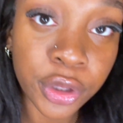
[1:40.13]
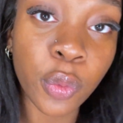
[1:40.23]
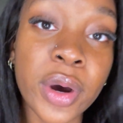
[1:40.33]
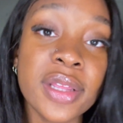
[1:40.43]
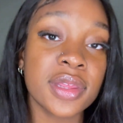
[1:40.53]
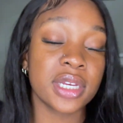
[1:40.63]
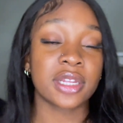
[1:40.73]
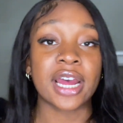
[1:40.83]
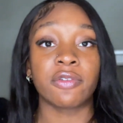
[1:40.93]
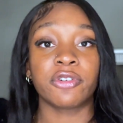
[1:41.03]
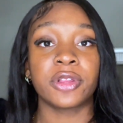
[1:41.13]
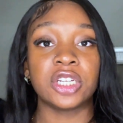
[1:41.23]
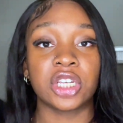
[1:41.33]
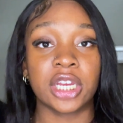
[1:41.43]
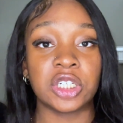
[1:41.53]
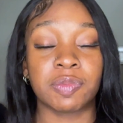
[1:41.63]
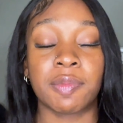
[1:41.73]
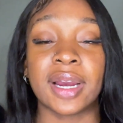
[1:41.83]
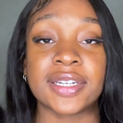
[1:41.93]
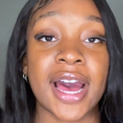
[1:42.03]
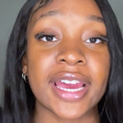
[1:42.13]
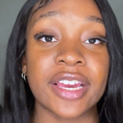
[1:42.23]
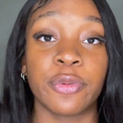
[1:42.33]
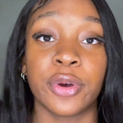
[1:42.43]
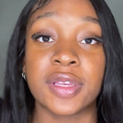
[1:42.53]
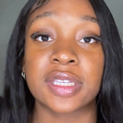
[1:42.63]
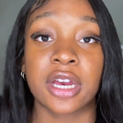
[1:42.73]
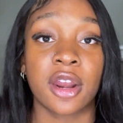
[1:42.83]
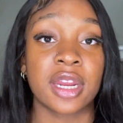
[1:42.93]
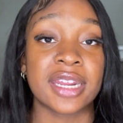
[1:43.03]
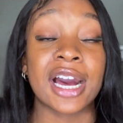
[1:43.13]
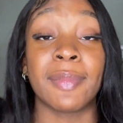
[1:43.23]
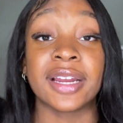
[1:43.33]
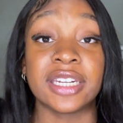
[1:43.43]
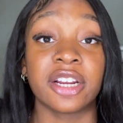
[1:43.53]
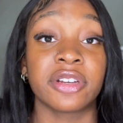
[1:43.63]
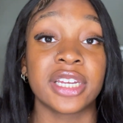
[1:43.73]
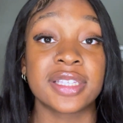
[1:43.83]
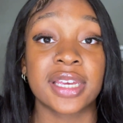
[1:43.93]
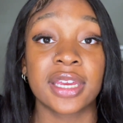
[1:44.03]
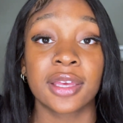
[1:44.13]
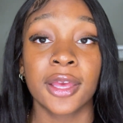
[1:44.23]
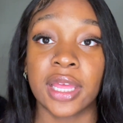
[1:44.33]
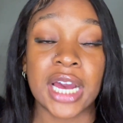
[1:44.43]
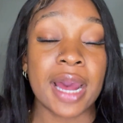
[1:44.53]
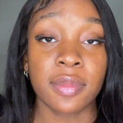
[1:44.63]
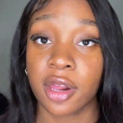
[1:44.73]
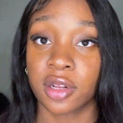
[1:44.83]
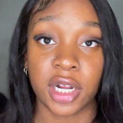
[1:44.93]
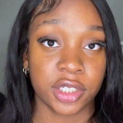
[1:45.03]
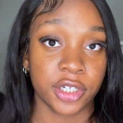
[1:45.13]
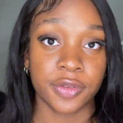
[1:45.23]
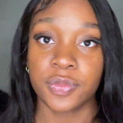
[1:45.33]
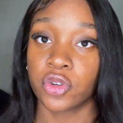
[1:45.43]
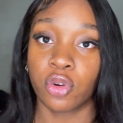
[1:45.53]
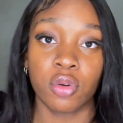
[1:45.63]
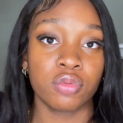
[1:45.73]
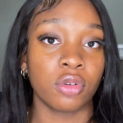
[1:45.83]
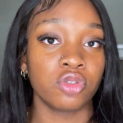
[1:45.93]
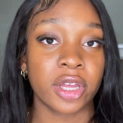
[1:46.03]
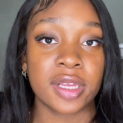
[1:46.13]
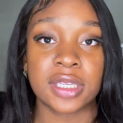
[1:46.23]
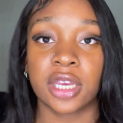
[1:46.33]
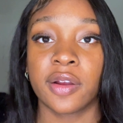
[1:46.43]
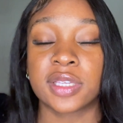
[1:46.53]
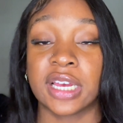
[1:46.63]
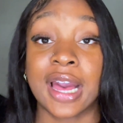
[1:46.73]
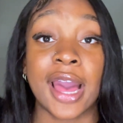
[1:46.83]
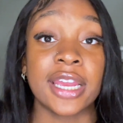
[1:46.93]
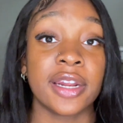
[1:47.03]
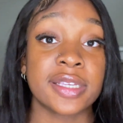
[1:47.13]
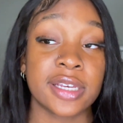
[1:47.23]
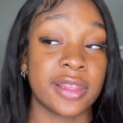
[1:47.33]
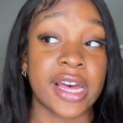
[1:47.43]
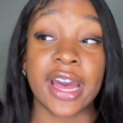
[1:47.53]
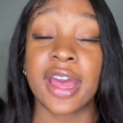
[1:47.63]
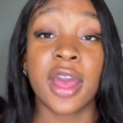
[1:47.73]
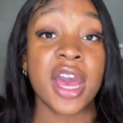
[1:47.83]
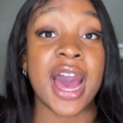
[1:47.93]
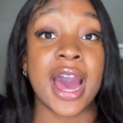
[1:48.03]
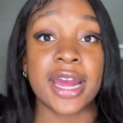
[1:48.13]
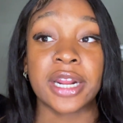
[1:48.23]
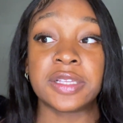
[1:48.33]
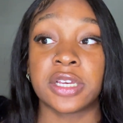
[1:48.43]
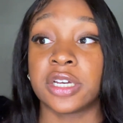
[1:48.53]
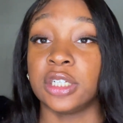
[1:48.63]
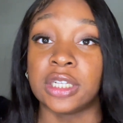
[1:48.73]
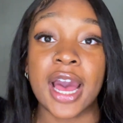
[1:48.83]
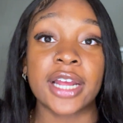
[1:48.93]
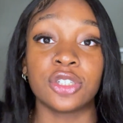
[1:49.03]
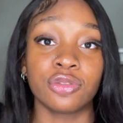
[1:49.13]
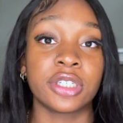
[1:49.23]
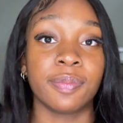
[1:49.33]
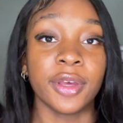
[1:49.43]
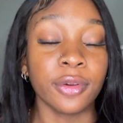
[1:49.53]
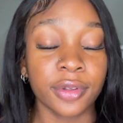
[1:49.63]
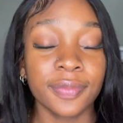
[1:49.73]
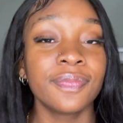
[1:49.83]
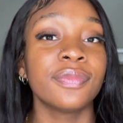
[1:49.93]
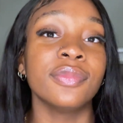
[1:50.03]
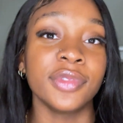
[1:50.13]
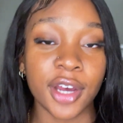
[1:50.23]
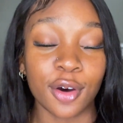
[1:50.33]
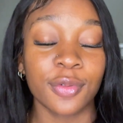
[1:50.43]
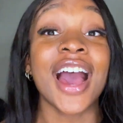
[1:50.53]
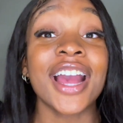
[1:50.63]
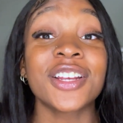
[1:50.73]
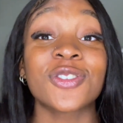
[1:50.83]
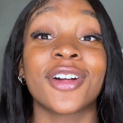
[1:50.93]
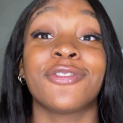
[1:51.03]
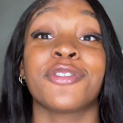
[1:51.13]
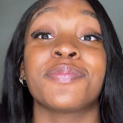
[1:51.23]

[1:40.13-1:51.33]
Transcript: the one thing that I really changed about my diet was cutting down my dairy intake. Like I'm not a doctor, so don't don't try to sit here and say Kaina said that I need to not drink milk. No. I just know for